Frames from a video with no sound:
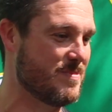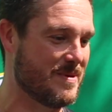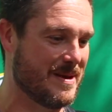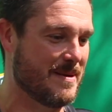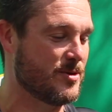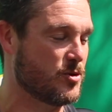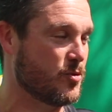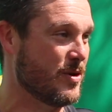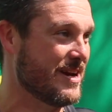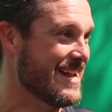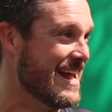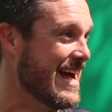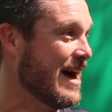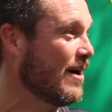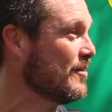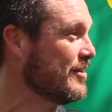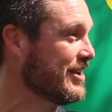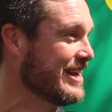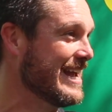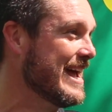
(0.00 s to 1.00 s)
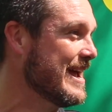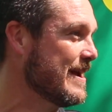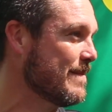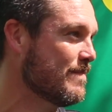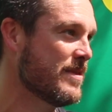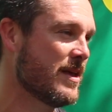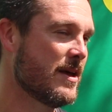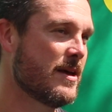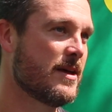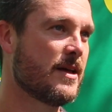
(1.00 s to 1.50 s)
in between now and the game.
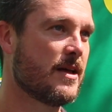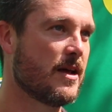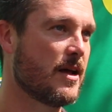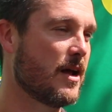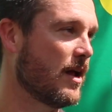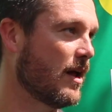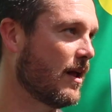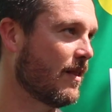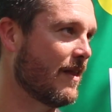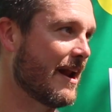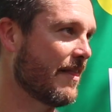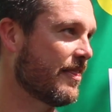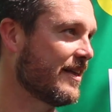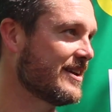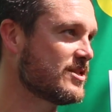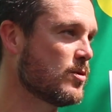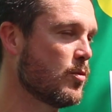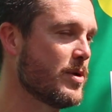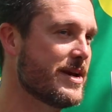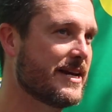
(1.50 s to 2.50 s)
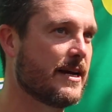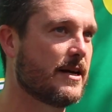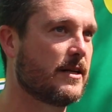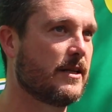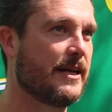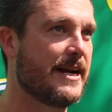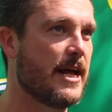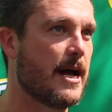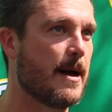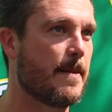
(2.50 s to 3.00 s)
Uh, a lot of things that we can
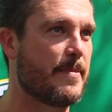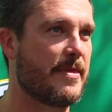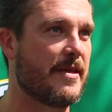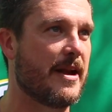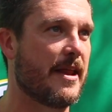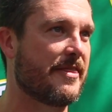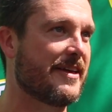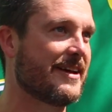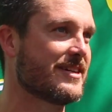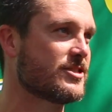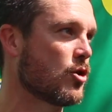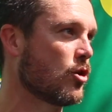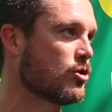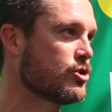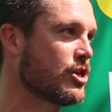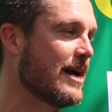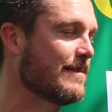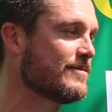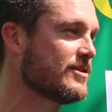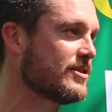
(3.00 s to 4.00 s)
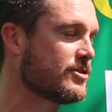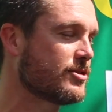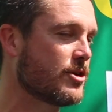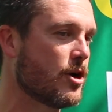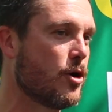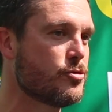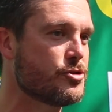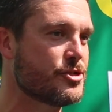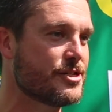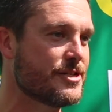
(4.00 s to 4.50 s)
clean up, and then I think it's our jobs as
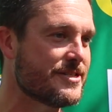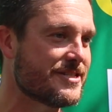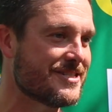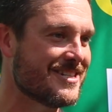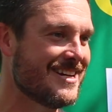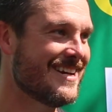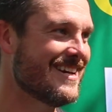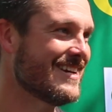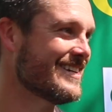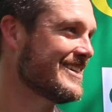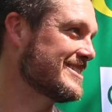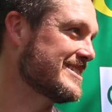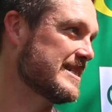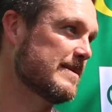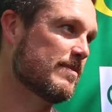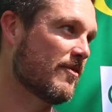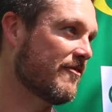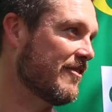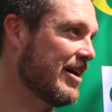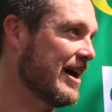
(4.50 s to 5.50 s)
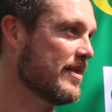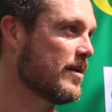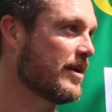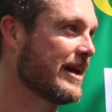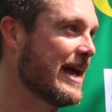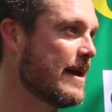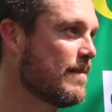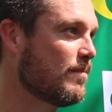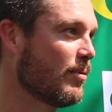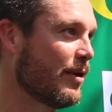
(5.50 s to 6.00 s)
coaches to simplify the
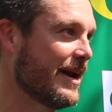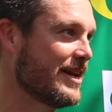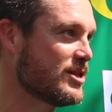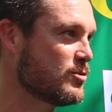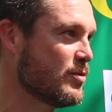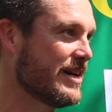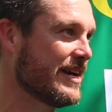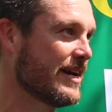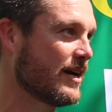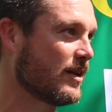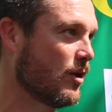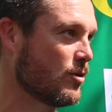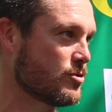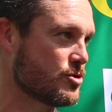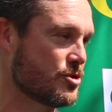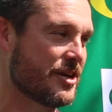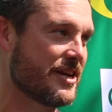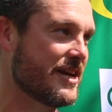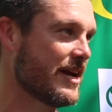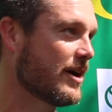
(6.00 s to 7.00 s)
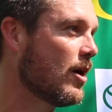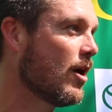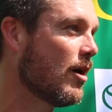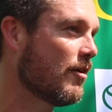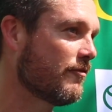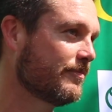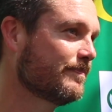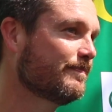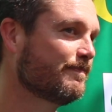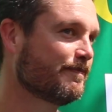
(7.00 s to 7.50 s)
game plan as we get closer to kickoff.
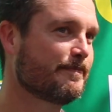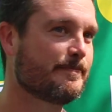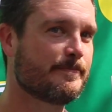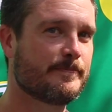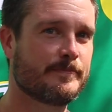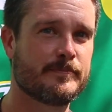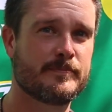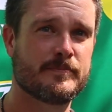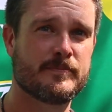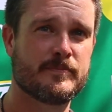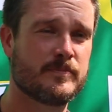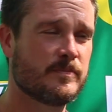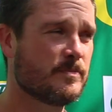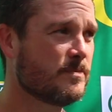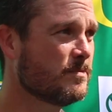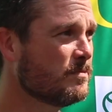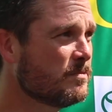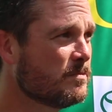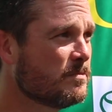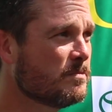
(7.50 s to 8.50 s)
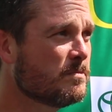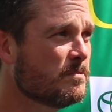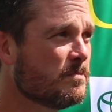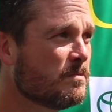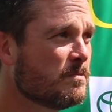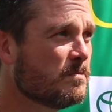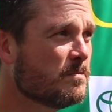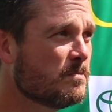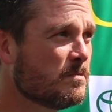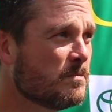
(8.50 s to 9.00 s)
And a lot of the players have
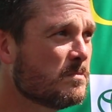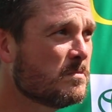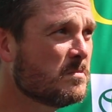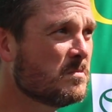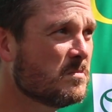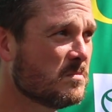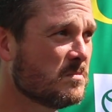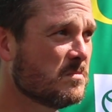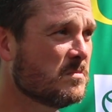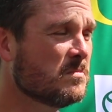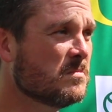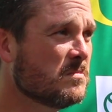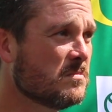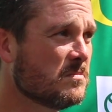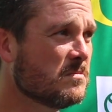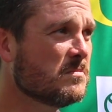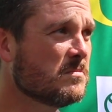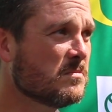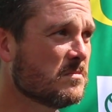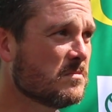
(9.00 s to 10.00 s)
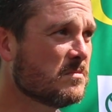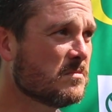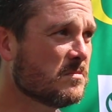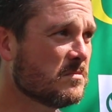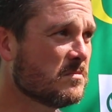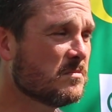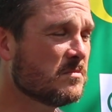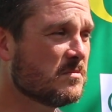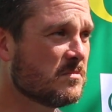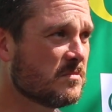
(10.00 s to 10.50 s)
talked about a lot of that work that needs
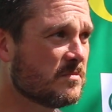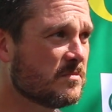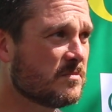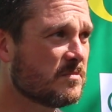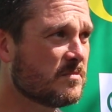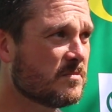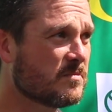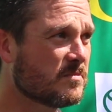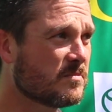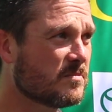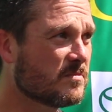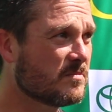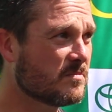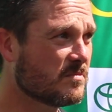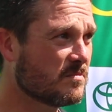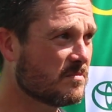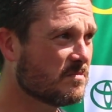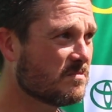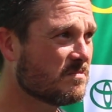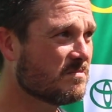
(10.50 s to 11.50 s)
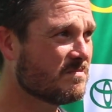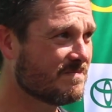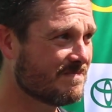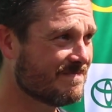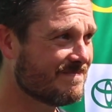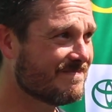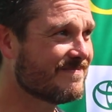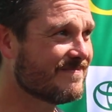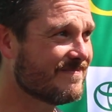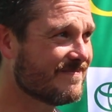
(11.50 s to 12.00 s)
to be put in from now until game
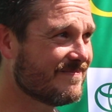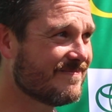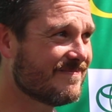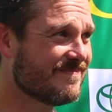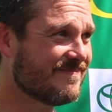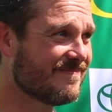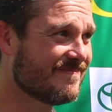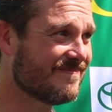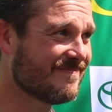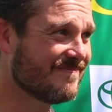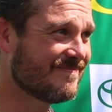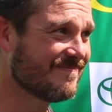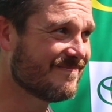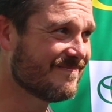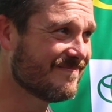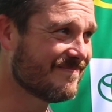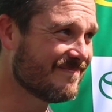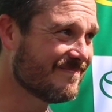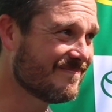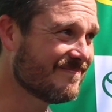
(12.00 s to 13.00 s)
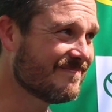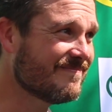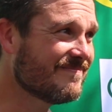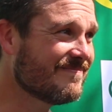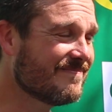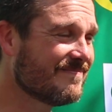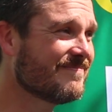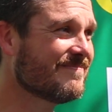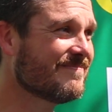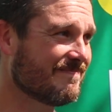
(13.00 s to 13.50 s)
time being off the field work.
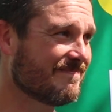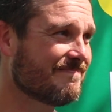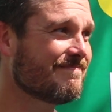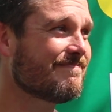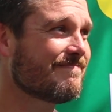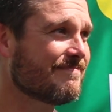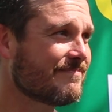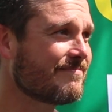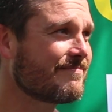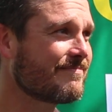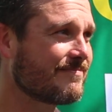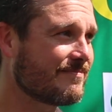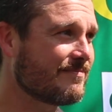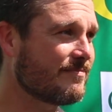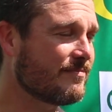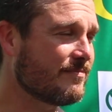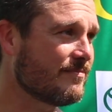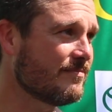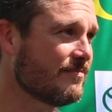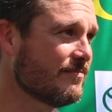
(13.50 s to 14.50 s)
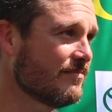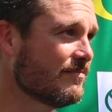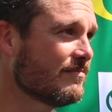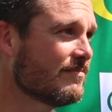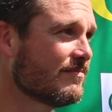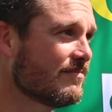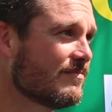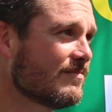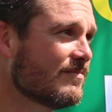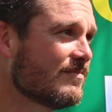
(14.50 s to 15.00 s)
So talk about how the
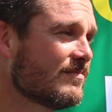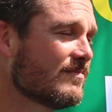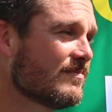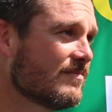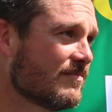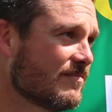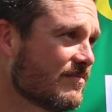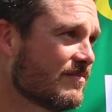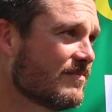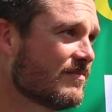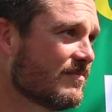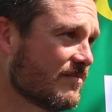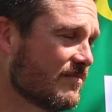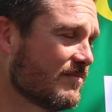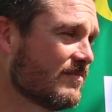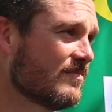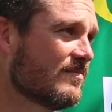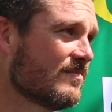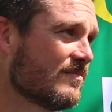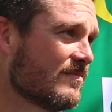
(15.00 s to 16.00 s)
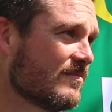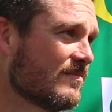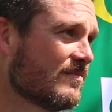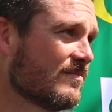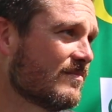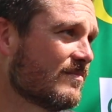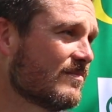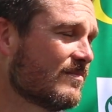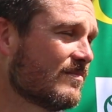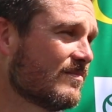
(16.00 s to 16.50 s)
importance of that between
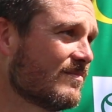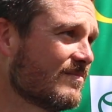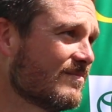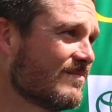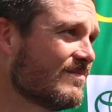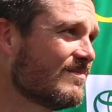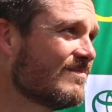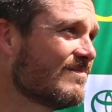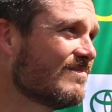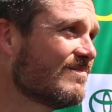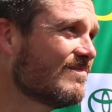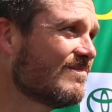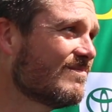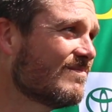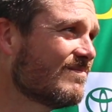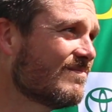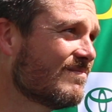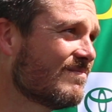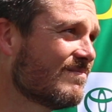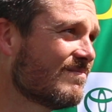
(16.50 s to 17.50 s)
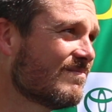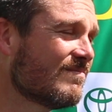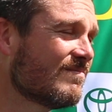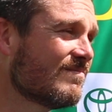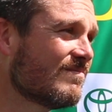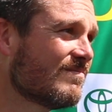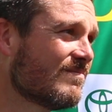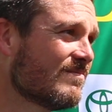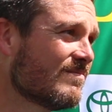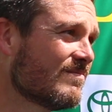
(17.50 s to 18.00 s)
now and kickoff will kind
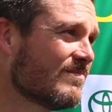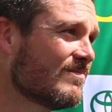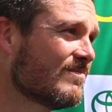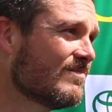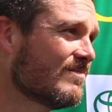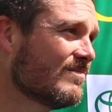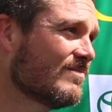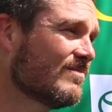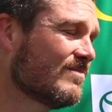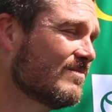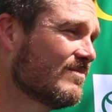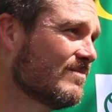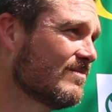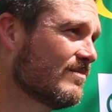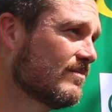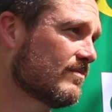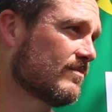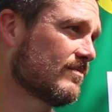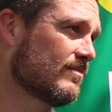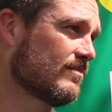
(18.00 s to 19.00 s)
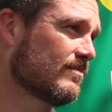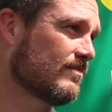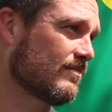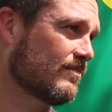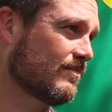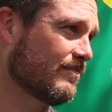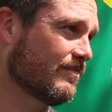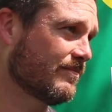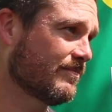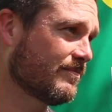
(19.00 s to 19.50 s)
of determine how you guys come out and
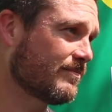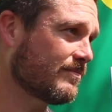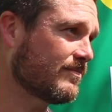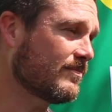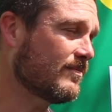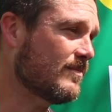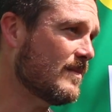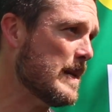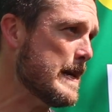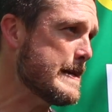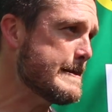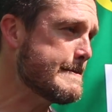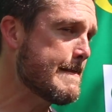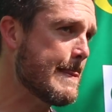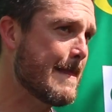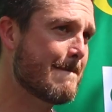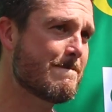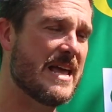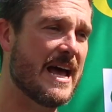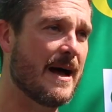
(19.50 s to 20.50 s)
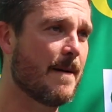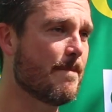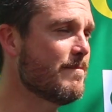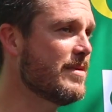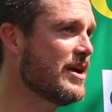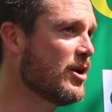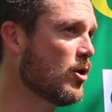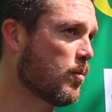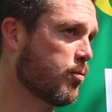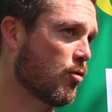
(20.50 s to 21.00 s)
play in your mentality. Yeah,
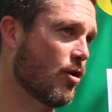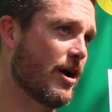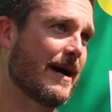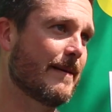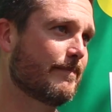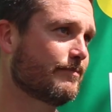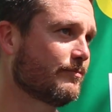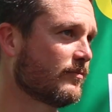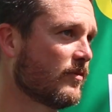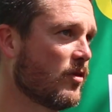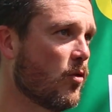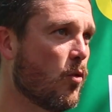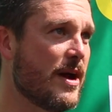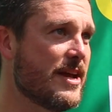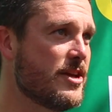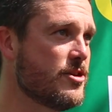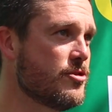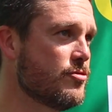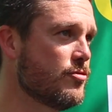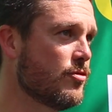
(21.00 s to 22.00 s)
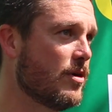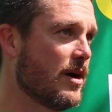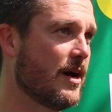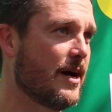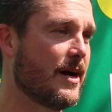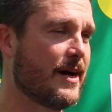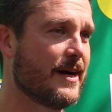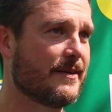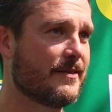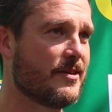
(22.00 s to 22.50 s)
mental prep, the way you
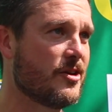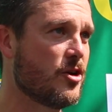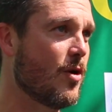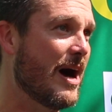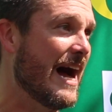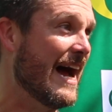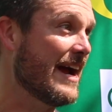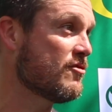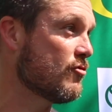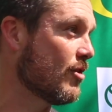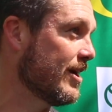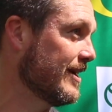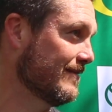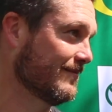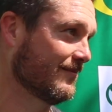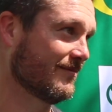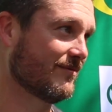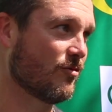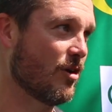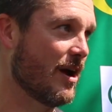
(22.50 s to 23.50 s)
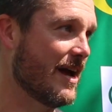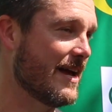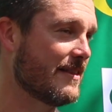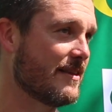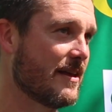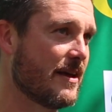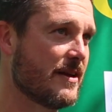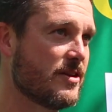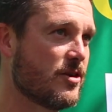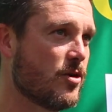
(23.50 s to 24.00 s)
uh, you know, hydrate, right?
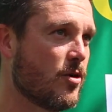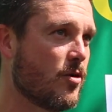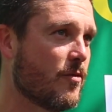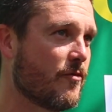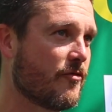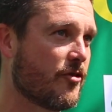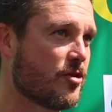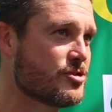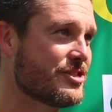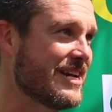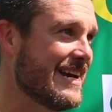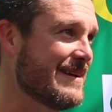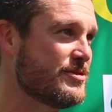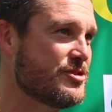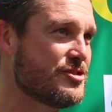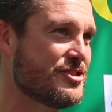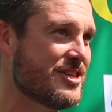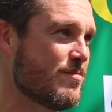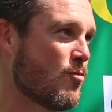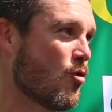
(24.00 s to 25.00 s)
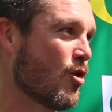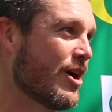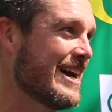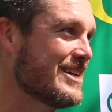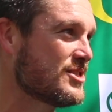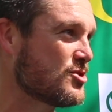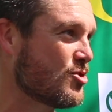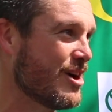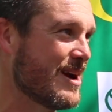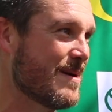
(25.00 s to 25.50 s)
The, you know, first games you see more
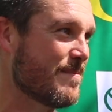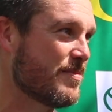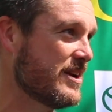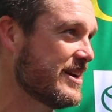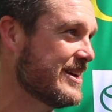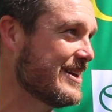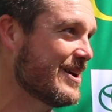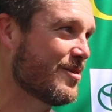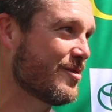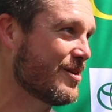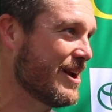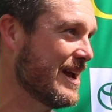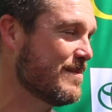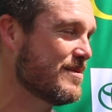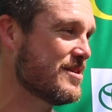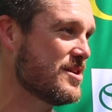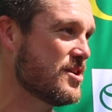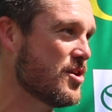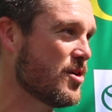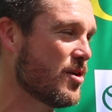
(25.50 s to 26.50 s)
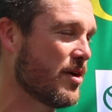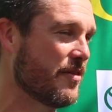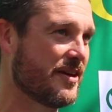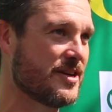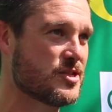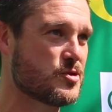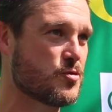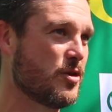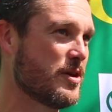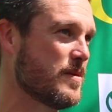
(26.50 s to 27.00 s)
guys cramped than any other game of the year. I
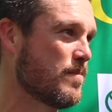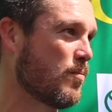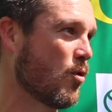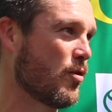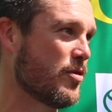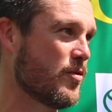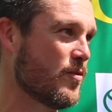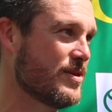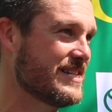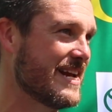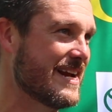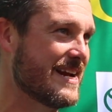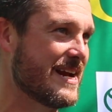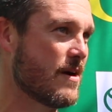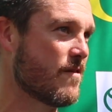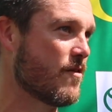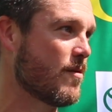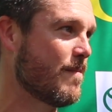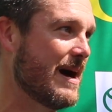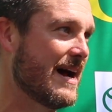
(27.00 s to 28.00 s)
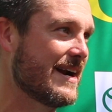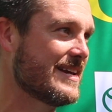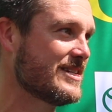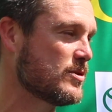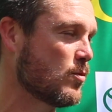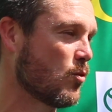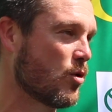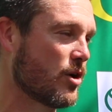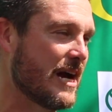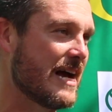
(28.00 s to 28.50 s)
think it's really important that we take care of our bodies
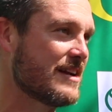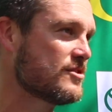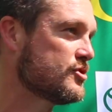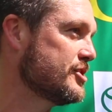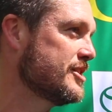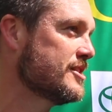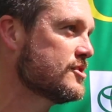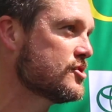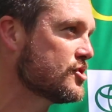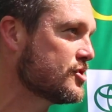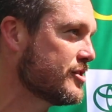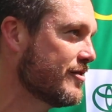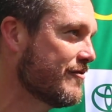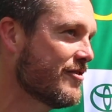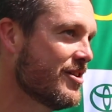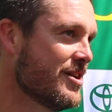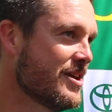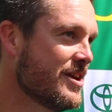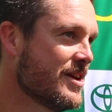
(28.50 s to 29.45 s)
and we're conscientious of,